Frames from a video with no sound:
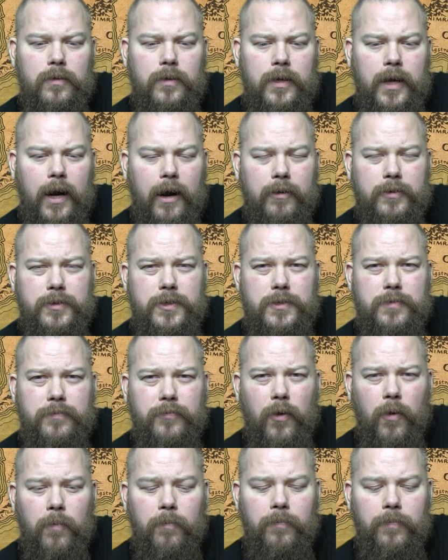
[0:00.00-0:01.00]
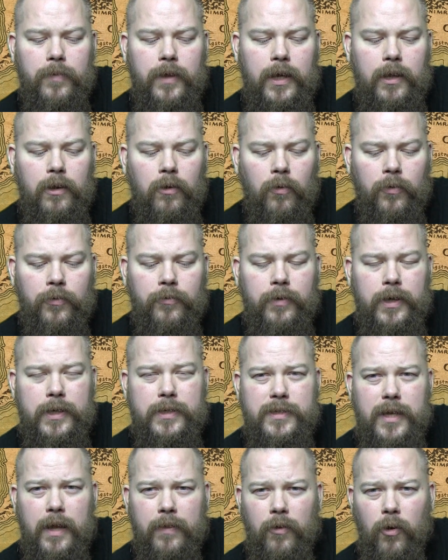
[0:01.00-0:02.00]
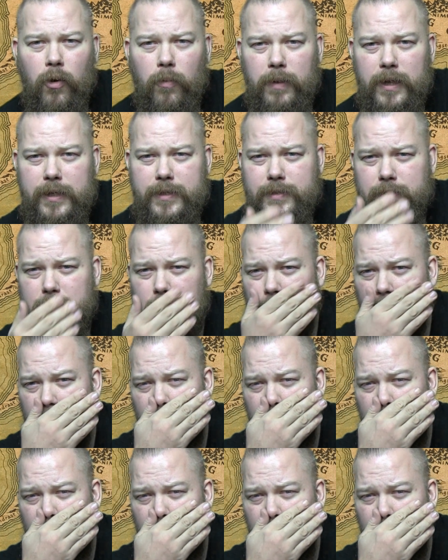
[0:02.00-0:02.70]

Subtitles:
characters from the Lord of the Rings and the Hobbit.